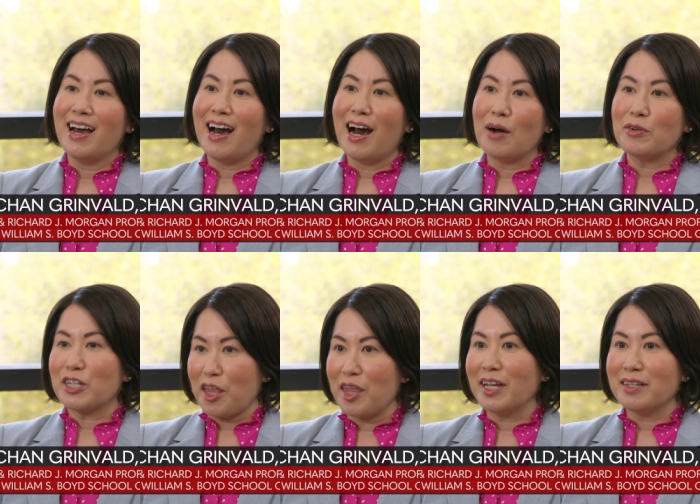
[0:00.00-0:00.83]
uh, which
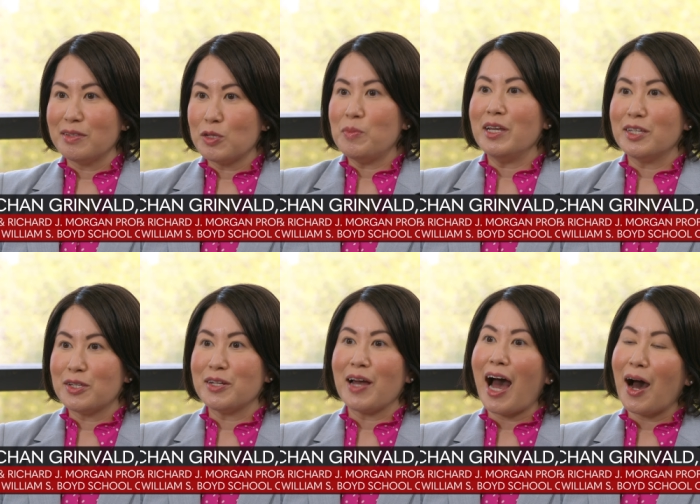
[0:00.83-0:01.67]
I think speaks
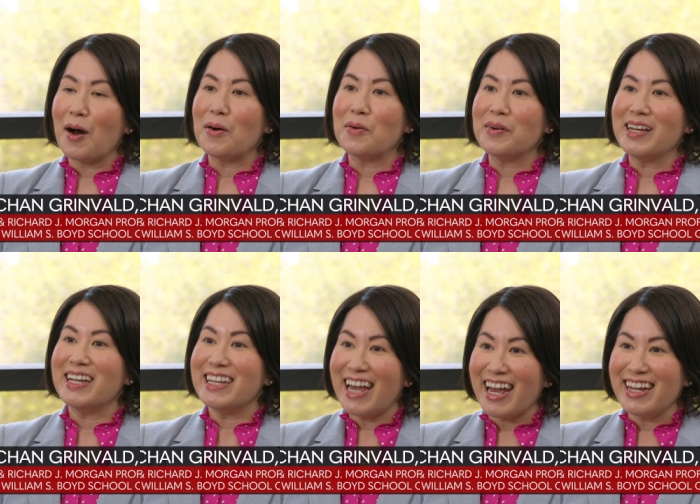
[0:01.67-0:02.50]
to how
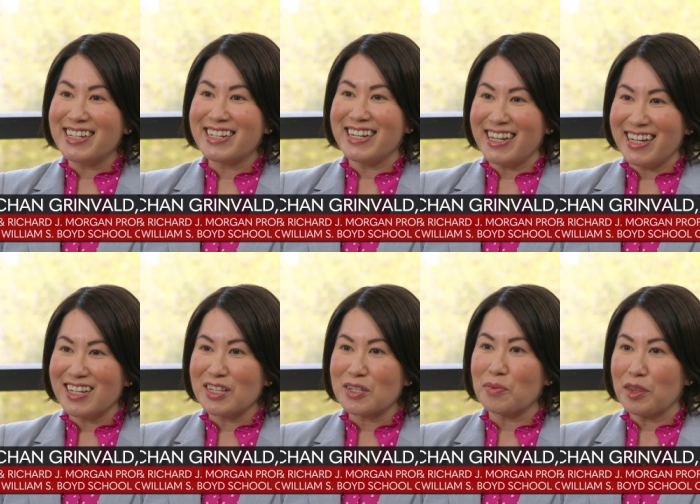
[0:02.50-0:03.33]
engaged he
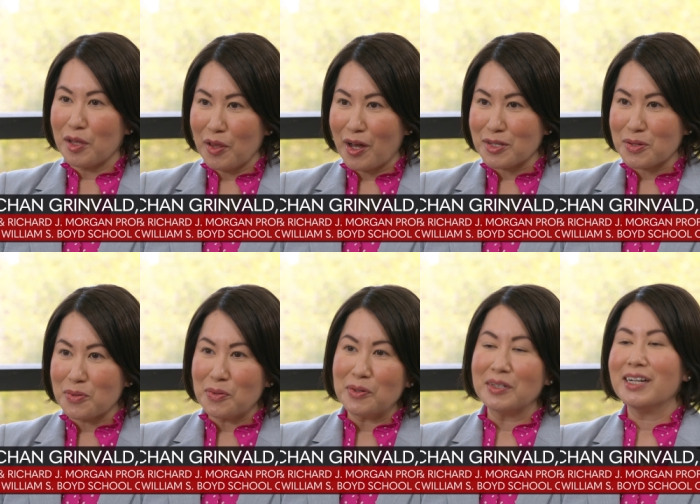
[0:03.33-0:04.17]
is with the law
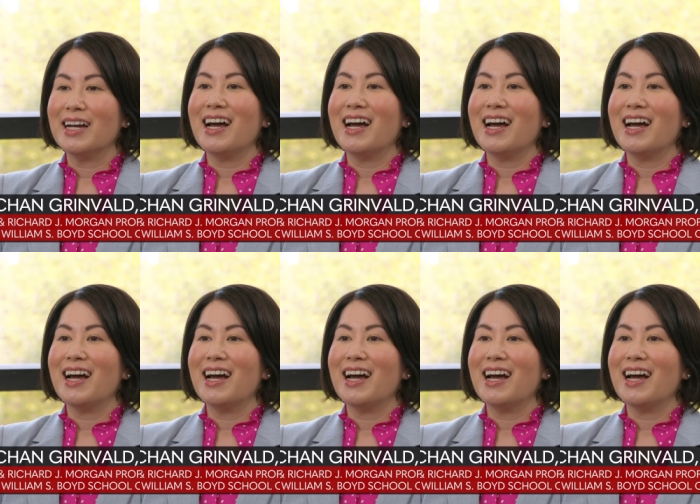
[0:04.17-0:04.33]
school.